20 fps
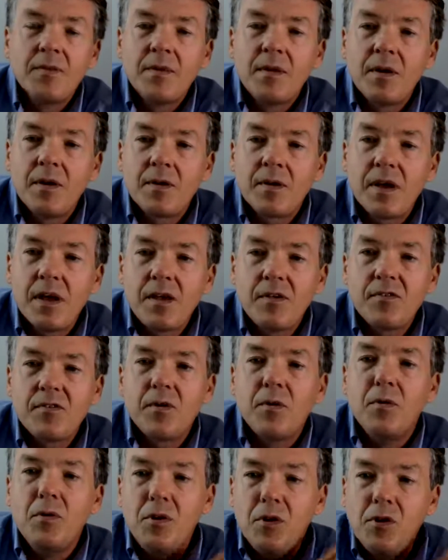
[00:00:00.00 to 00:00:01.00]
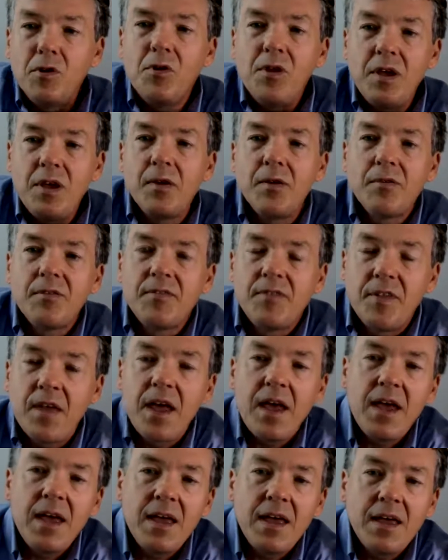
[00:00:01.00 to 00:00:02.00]
Okay, so New Year's
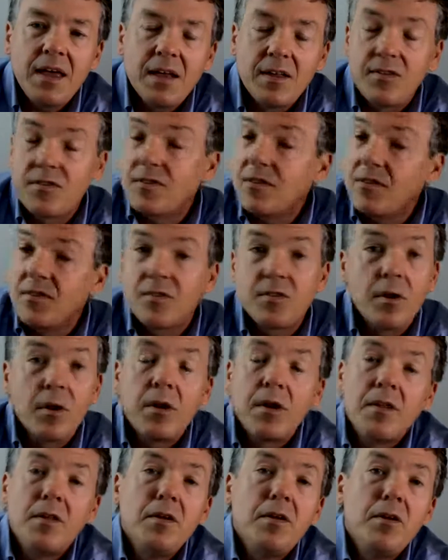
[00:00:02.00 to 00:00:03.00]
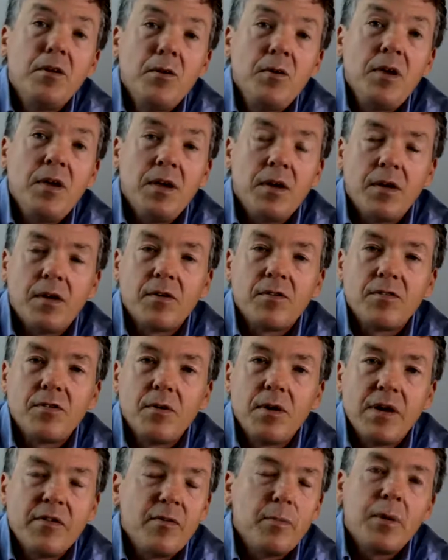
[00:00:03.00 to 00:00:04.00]
Day, it's the start of the new year.
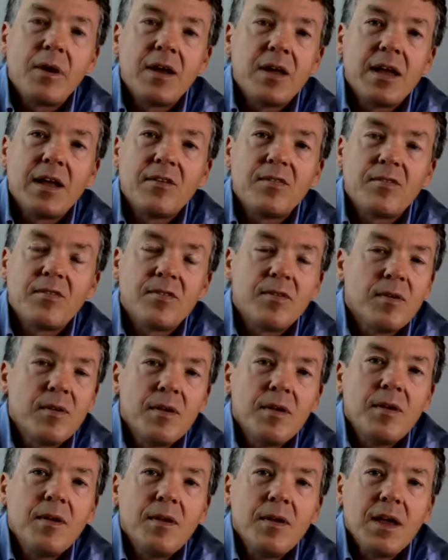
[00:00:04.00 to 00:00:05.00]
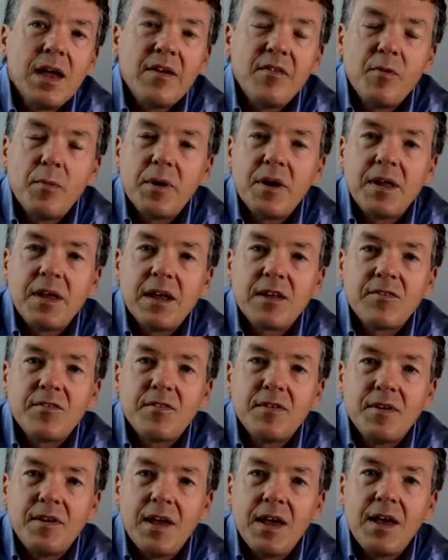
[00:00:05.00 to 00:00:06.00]
So everybody gets
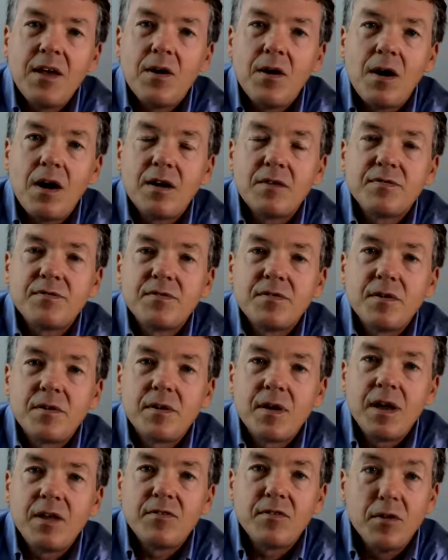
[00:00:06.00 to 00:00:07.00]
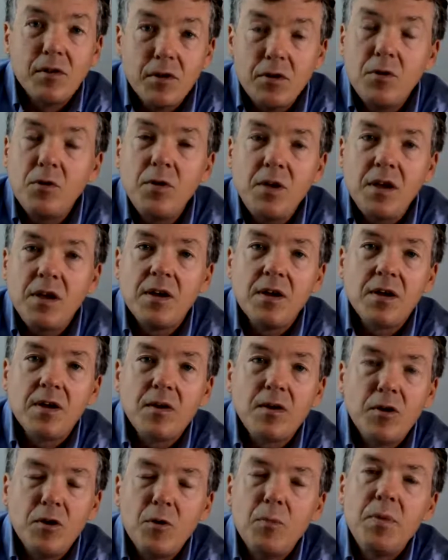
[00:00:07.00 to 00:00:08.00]
the day off. Okay, it's a new
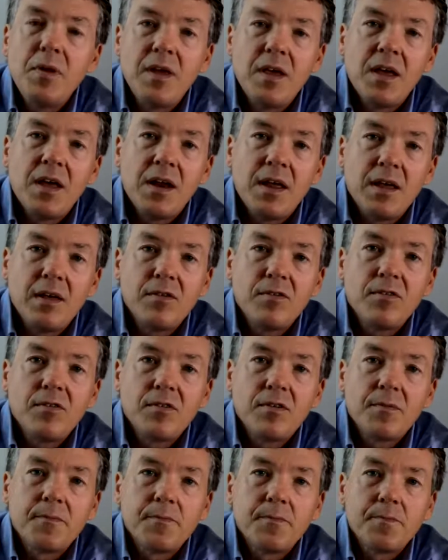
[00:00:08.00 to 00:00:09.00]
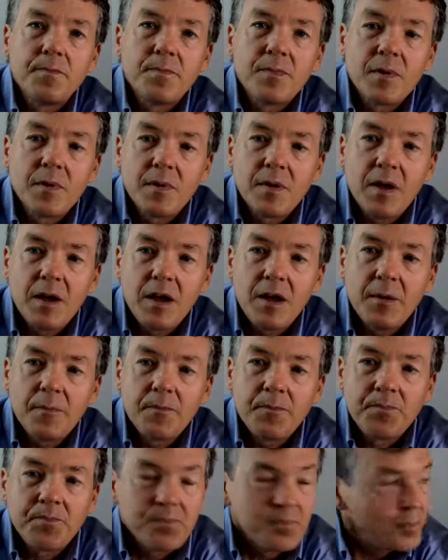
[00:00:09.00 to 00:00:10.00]
year, new beginnings. Okay.
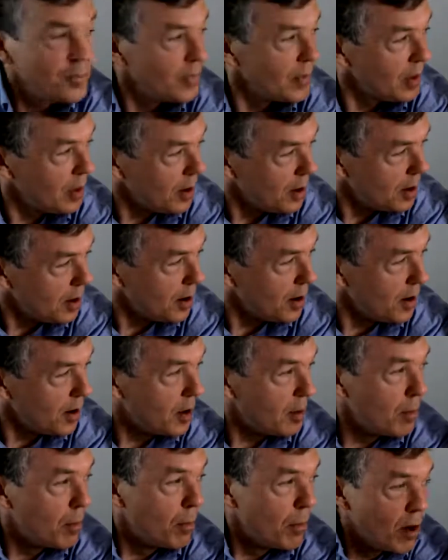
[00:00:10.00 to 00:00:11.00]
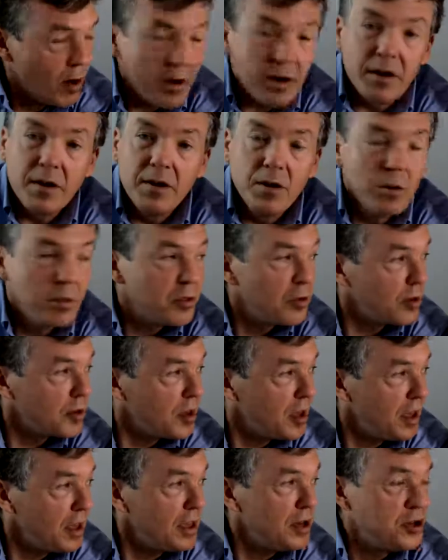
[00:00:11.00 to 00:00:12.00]
All right, Martin Luther
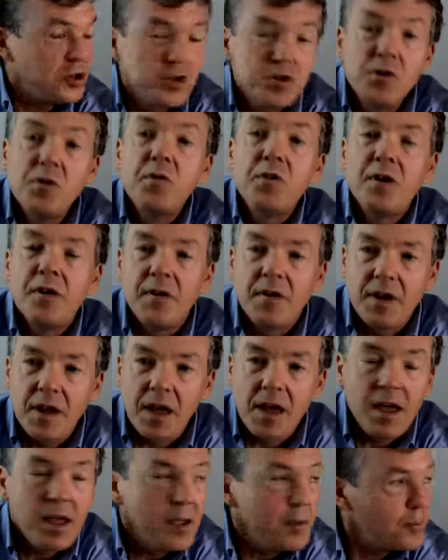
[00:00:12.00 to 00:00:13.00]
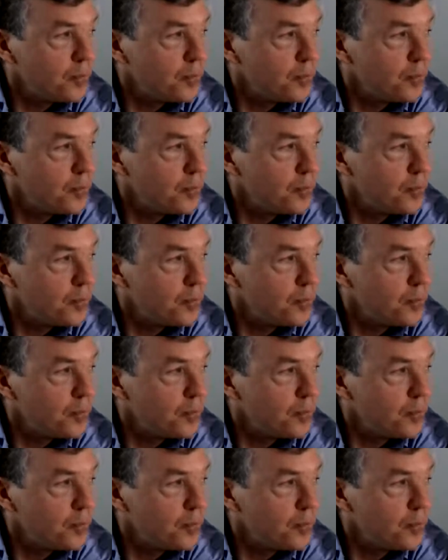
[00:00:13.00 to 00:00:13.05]
King Jr. Day.